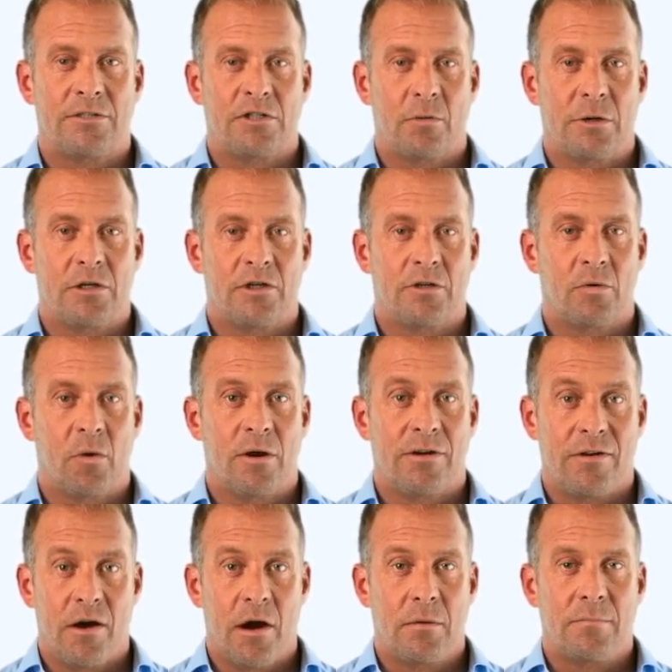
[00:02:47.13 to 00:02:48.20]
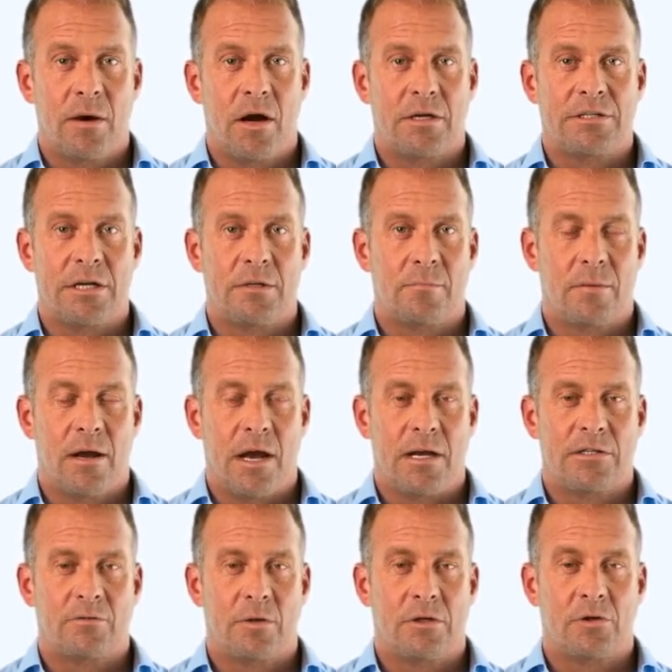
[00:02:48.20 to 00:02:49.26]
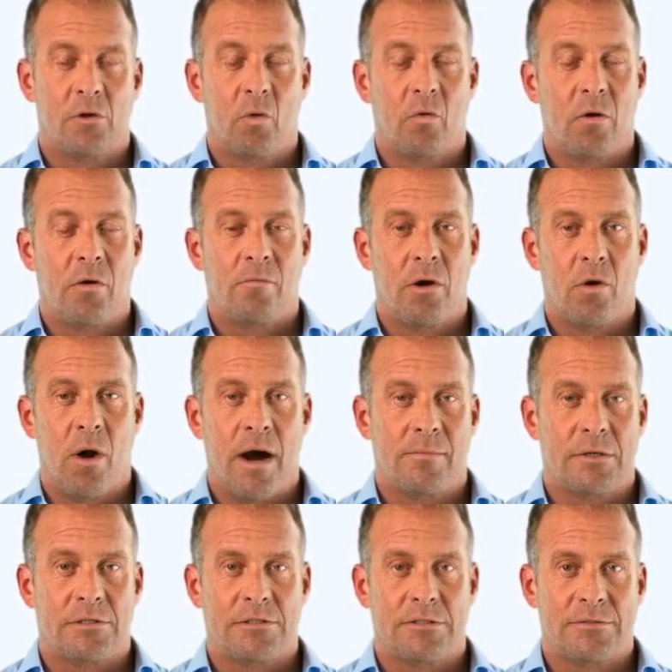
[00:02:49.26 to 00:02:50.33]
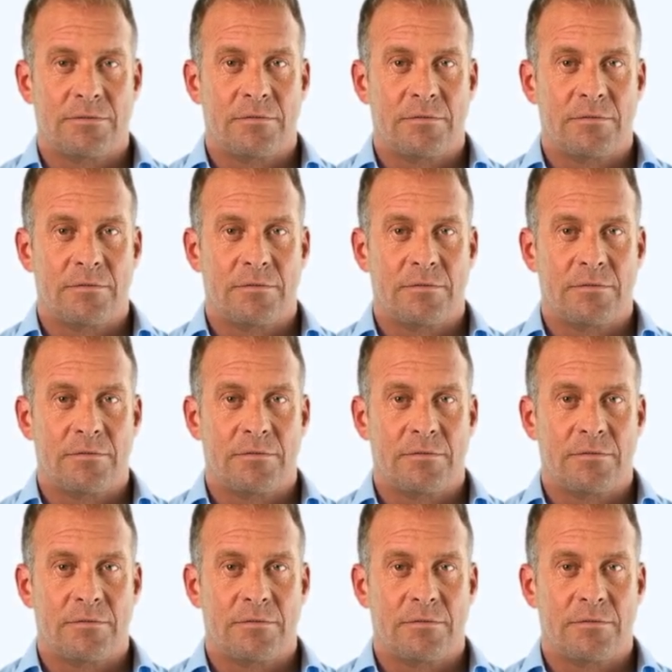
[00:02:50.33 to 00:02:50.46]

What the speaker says: to ensure third-party compliance with DORA requirements.